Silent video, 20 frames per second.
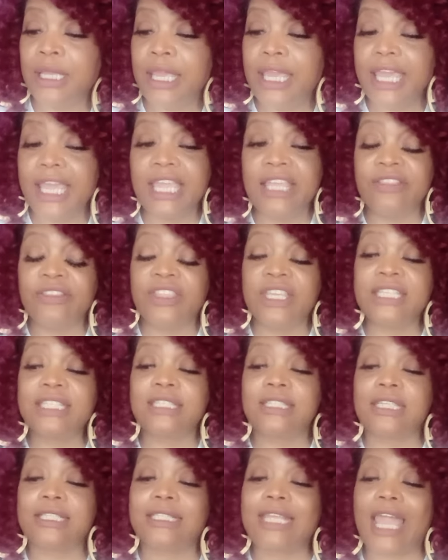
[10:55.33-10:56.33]
And this
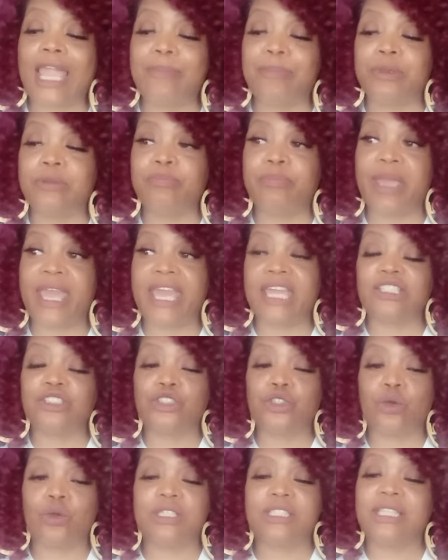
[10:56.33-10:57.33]
is a type of bad
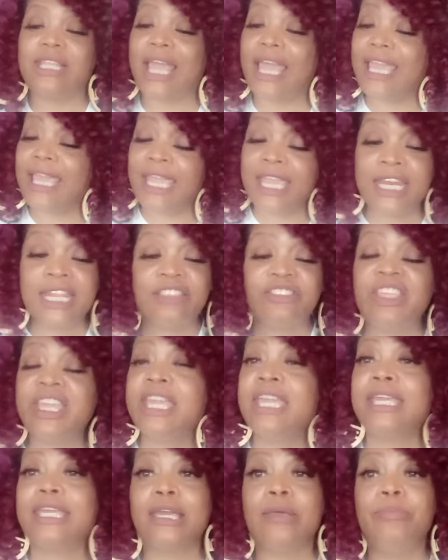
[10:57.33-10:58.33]
choice. Now,
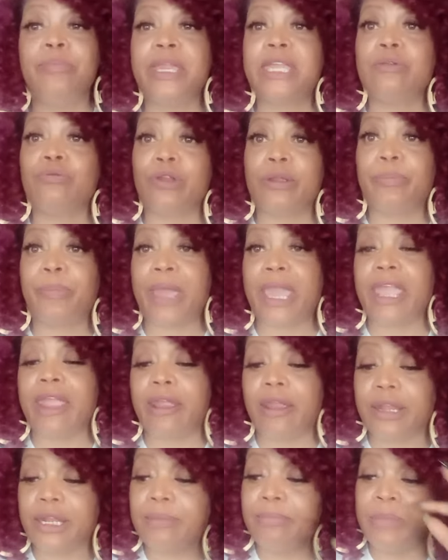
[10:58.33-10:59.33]
anything can be
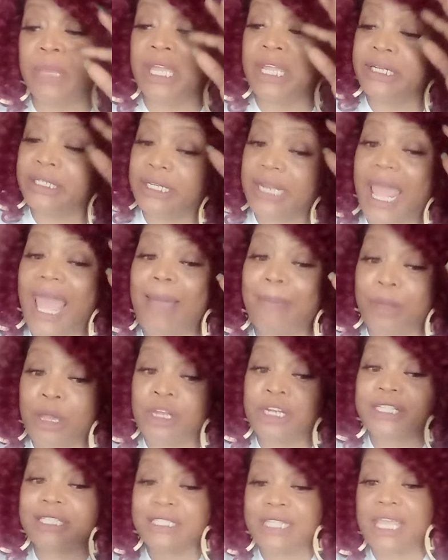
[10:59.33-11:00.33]
repaired and mended. I'm
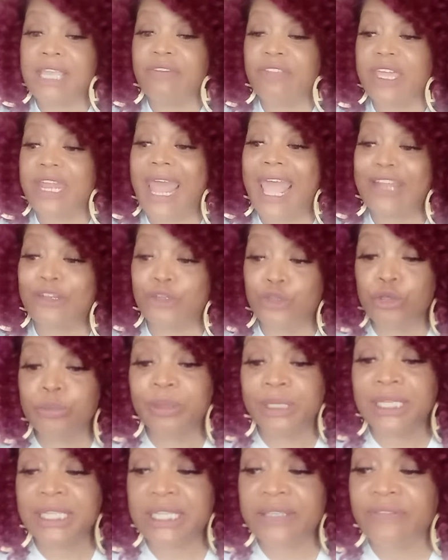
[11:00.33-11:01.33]
going to say that. I do
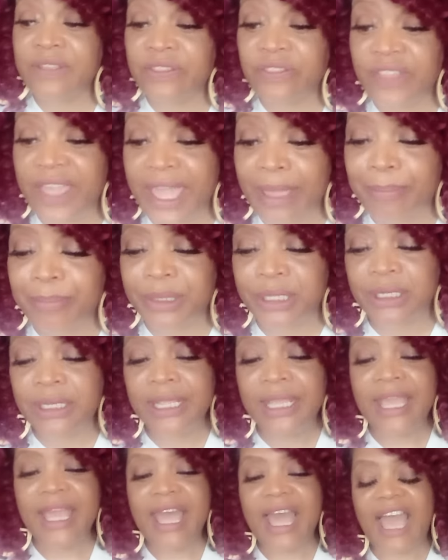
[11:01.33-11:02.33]
believe in that. But
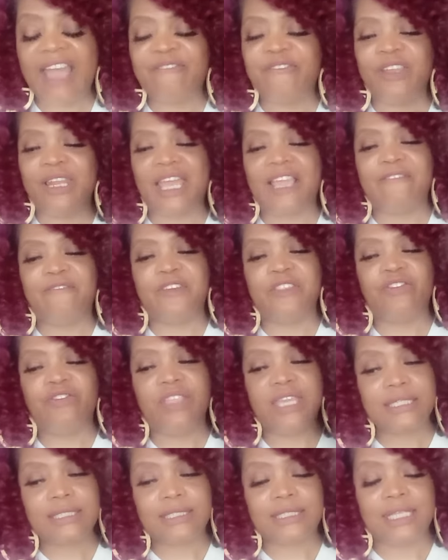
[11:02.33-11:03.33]
I feel like for
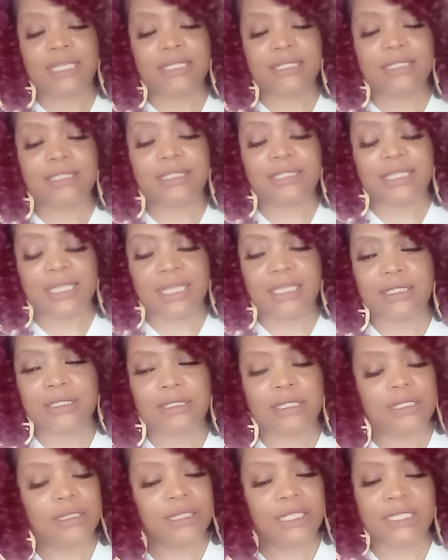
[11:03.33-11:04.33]
this sense,
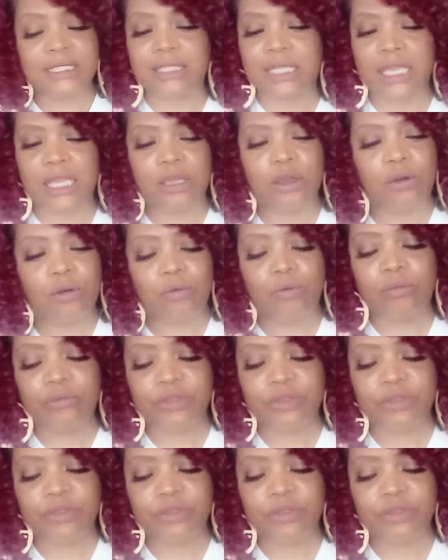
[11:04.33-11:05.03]
this ain't going